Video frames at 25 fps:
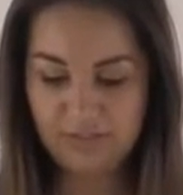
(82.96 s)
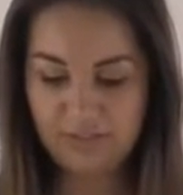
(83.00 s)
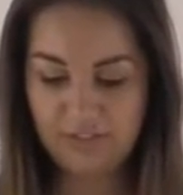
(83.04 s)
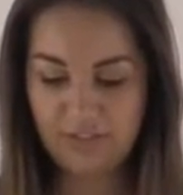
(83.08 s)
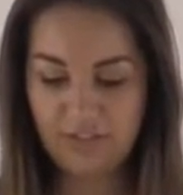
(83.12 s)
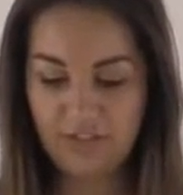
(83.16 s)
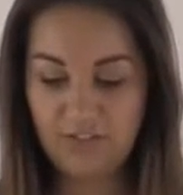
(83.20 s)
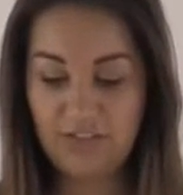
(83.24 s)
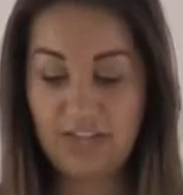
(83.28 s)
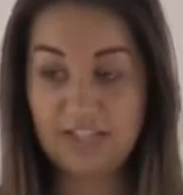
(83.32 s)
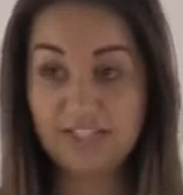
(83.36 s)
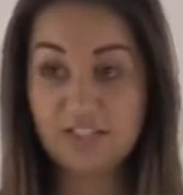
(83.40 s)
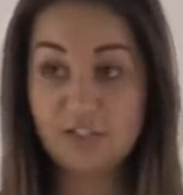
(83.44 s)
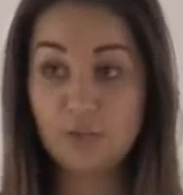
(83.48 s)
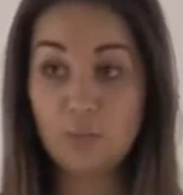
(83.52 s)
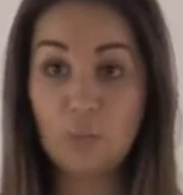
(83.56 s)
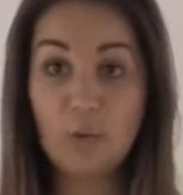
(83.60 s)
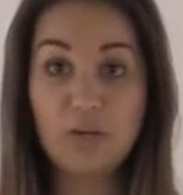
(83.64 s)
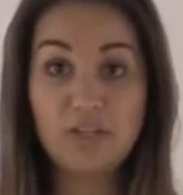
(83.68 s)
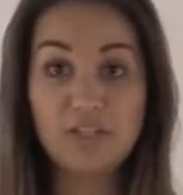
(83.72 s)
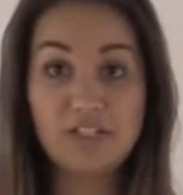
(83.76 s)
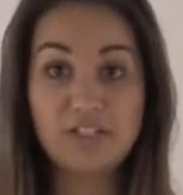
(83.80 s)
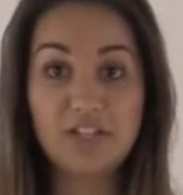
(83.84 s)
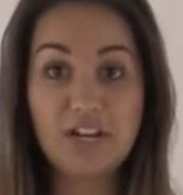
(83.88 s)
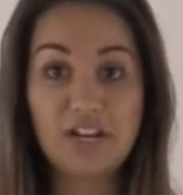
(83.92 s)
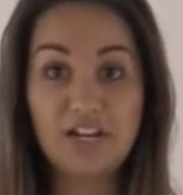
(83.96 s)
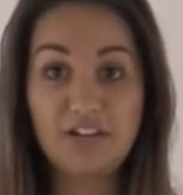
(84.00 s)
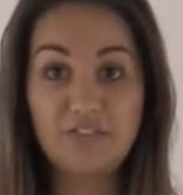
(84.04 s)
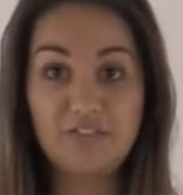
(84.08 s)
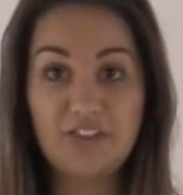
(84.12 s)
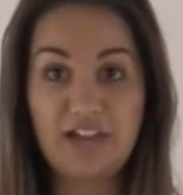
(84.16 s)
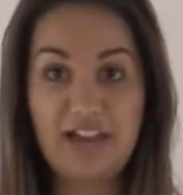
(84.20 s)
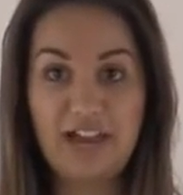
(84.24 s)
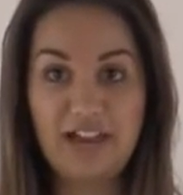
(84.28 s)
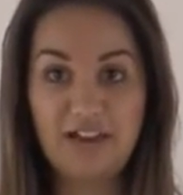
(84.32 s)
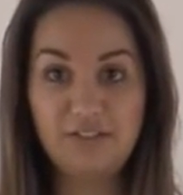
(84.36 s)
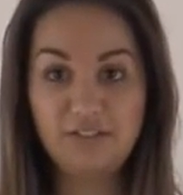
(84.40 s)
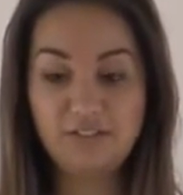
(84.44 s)
So that's the one side of
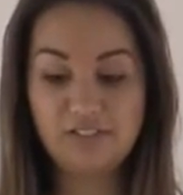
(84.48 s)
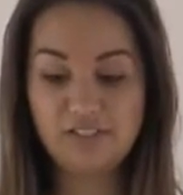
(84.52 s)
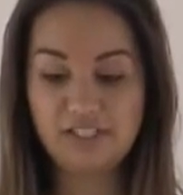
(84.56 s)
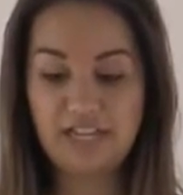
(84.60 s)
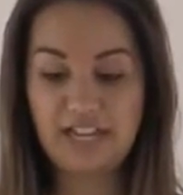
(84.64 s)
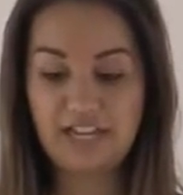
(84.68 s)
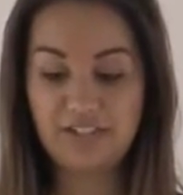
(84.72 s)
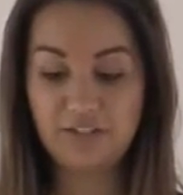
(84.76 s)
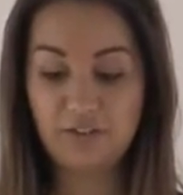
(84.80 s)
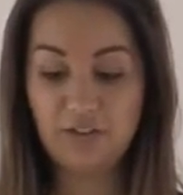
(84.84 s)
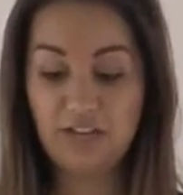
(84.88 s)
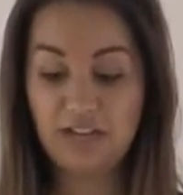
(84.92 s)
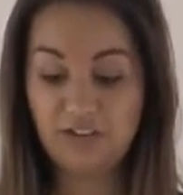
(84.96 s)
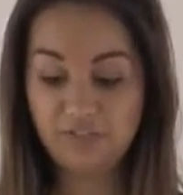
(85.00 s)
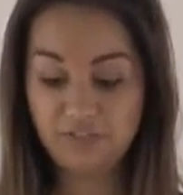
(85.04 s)
the house, and you'll